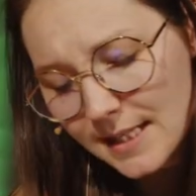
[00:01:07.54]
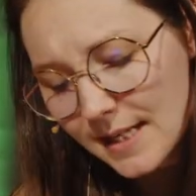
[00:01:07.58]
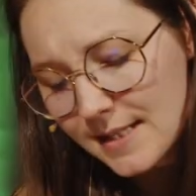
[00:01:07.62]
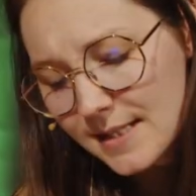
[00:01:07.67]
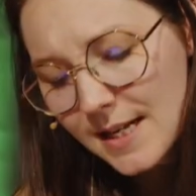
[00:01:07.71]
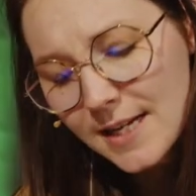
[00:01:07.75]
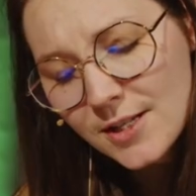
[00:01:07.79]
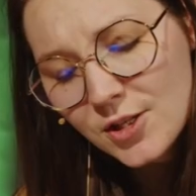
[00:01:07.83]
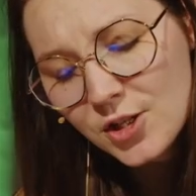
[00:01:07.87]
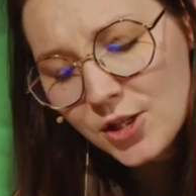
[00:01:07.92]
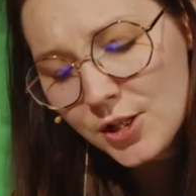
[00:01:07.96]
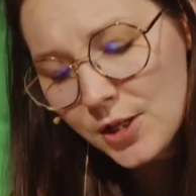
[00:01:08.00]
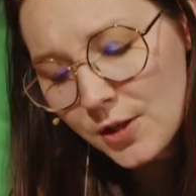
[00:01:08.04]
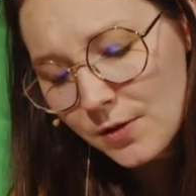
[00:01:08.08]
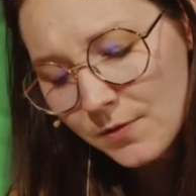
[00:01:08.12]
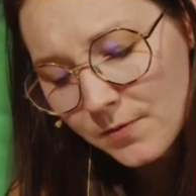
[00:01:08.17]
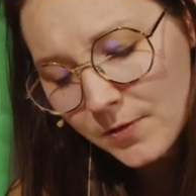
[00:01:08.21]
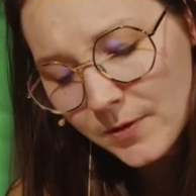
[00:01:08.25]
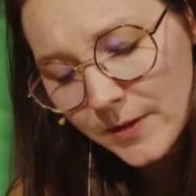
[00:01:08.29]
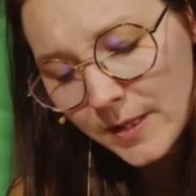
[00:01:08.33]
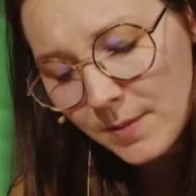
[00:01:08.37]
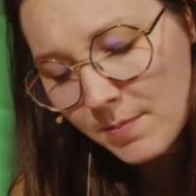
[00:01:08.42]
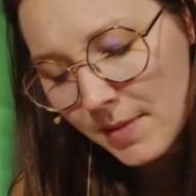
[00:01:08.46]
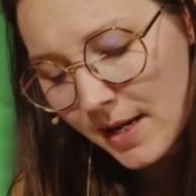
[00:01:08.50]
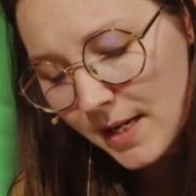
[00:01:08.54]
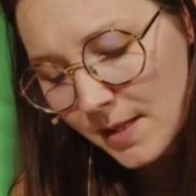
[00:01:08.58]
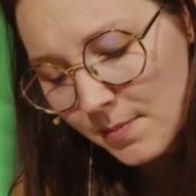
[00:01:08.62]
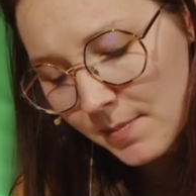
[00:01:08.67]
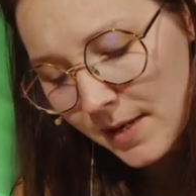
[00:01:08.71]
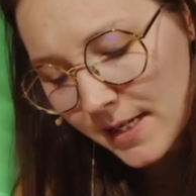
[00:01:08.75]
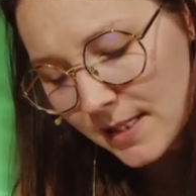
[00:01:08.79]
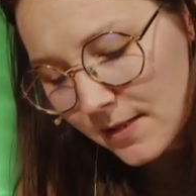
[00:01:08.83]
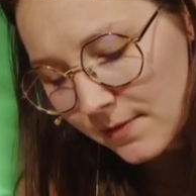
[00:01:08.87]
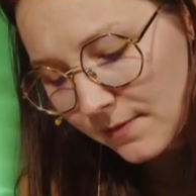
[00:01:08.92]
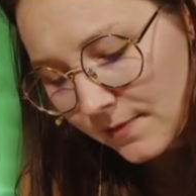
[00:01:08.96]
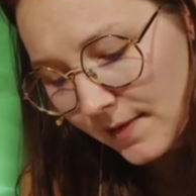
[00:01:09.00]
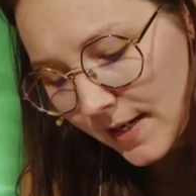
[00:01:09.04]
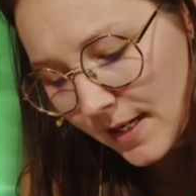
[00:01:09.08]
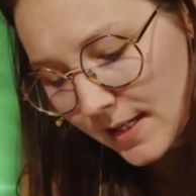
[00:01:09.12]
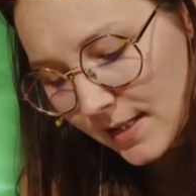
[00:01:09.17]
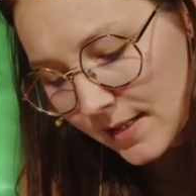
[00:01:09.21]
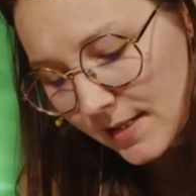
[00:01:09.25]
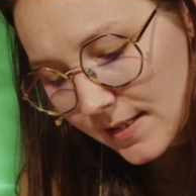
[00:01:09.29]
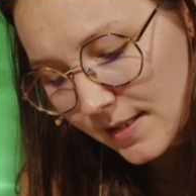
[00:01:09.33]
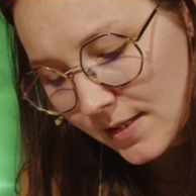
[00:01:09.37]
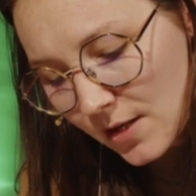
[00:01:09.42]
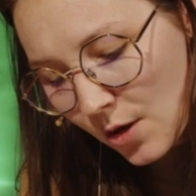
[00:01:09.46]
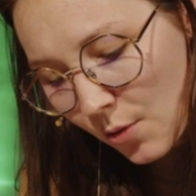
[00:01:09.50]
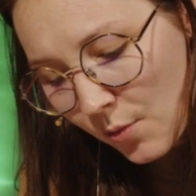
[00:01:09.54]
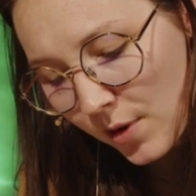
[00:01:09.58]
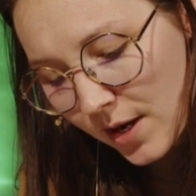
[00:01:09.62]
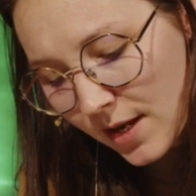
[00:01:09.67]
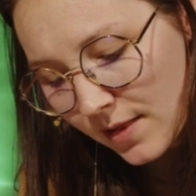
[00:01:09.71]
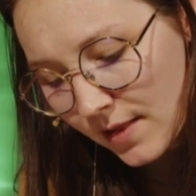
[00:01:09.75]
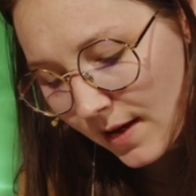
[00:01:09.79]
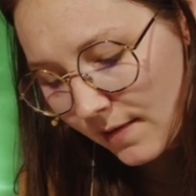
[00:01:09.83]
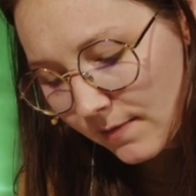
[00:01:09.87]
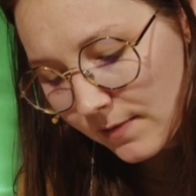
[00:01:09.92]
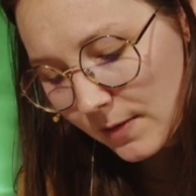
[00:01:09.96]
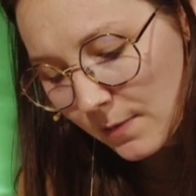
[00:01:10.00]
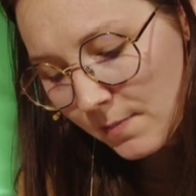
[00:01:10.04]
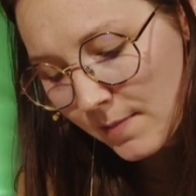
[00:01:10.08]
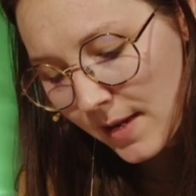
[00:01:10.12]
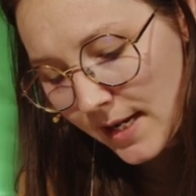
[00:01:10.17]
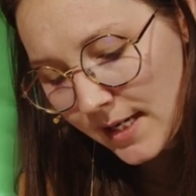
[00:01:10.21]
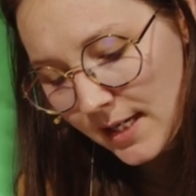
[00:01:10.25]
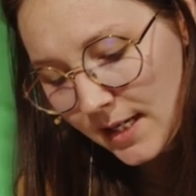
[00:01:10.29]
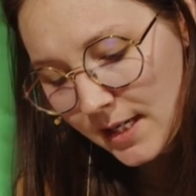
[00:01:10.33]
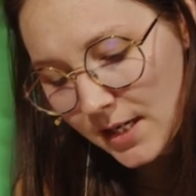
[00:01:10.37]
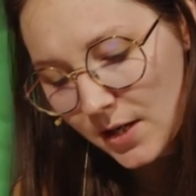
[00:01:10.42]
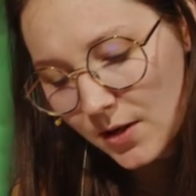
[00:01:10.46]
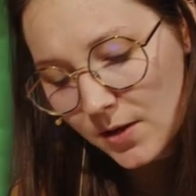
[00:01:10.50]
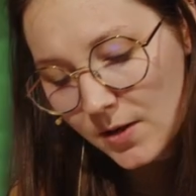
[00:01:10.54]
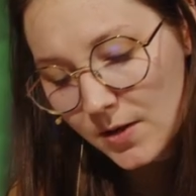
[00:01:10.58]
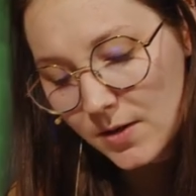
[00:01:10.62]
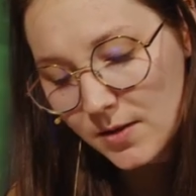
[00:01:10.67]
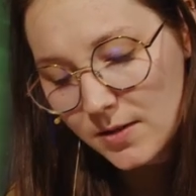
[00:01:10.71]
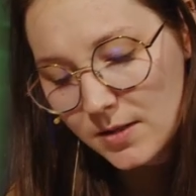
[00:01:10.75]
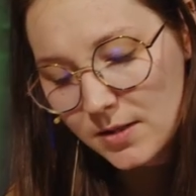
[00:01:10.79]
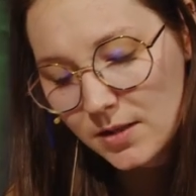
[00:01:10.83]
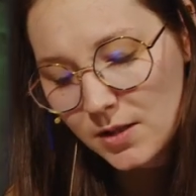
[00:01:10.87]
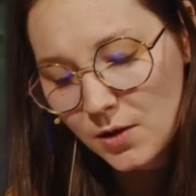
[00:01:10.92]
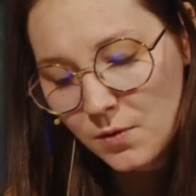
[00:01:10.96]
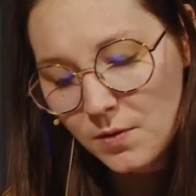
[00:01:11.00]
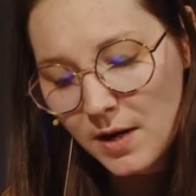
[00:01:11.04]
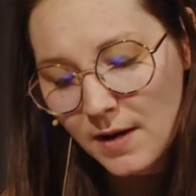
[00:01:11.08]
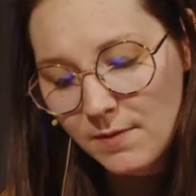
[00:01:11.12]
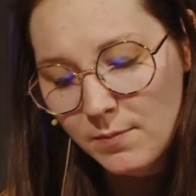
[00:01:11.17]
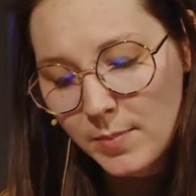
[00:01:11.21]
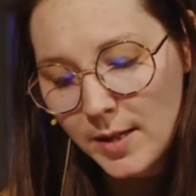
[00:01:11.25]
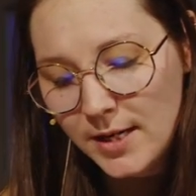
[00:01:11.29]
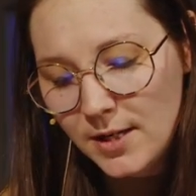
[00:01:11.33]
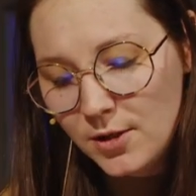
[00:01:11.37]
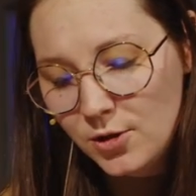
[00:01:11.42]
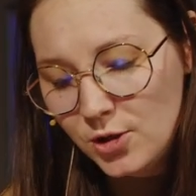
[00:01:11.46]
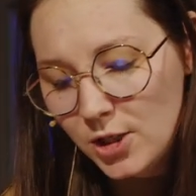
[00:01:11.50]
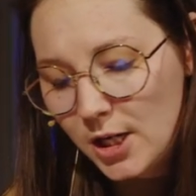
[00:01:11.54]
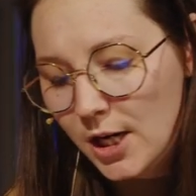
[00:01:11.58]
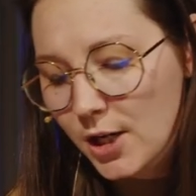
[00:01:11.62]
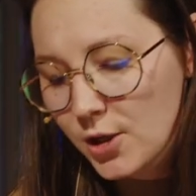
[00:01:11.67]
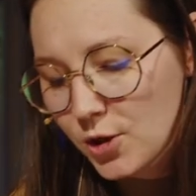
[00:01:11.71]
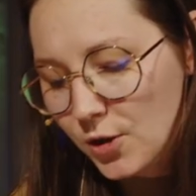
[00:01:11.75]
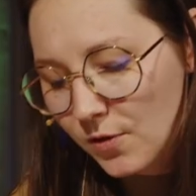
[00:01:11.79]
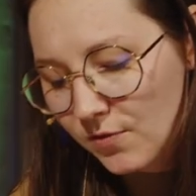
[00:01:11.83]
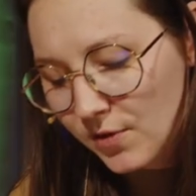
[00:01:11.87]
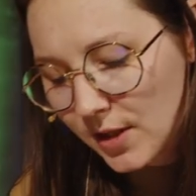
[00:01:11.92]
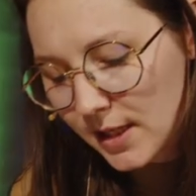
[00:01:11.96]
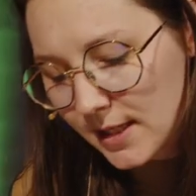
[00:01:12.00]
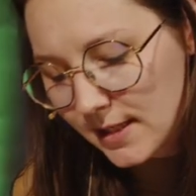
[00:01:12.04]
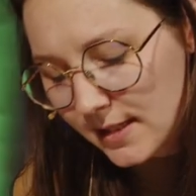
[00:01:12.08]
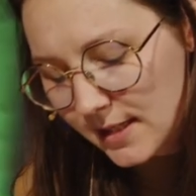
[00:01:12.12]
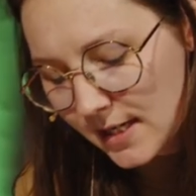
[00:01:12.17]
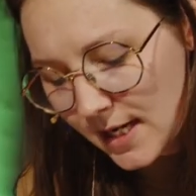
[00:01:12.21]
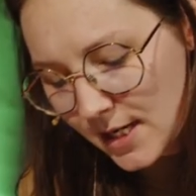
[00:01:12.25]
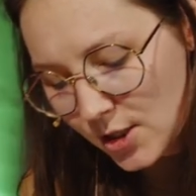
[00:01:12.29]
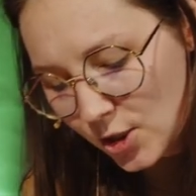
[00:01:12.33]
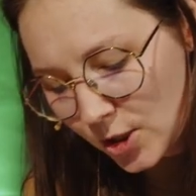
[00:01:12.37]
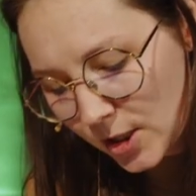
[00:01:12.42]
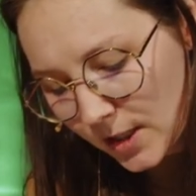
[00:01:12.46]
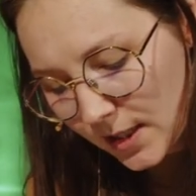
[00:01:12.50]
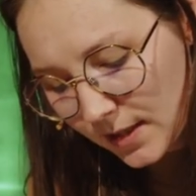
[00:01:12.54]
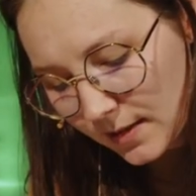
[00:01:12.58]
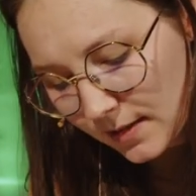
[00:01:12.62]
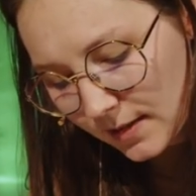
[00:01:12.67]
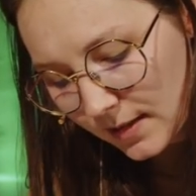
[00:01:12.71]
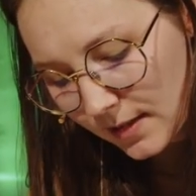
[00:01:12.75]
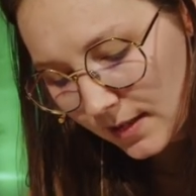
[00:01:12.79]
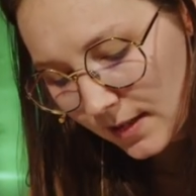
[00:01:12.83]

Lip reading: says, "I cheerfully make my defense, knowing that for many years you have been a judge over this nation.